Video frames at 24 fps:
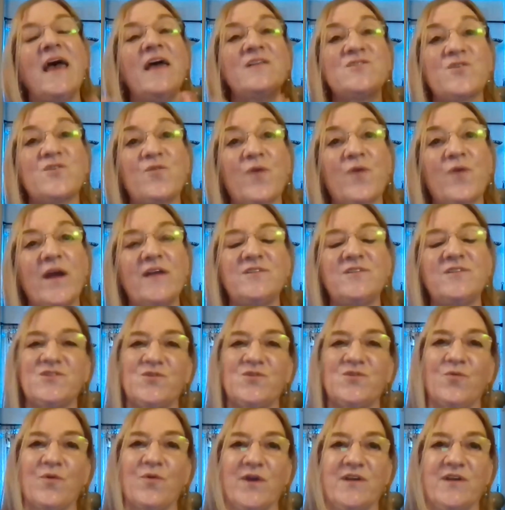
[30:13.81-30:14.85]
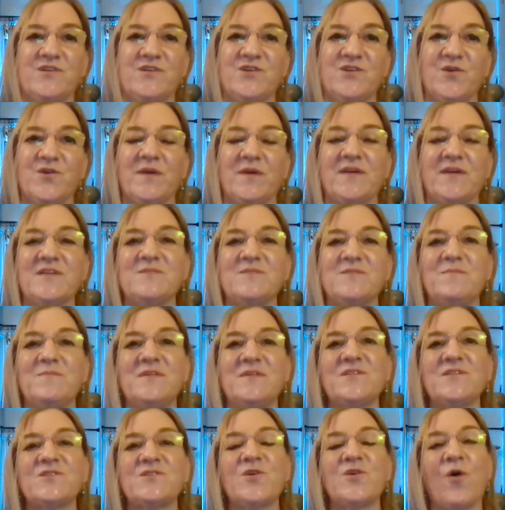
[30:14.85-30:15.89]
It's a great story, too, because Mrs.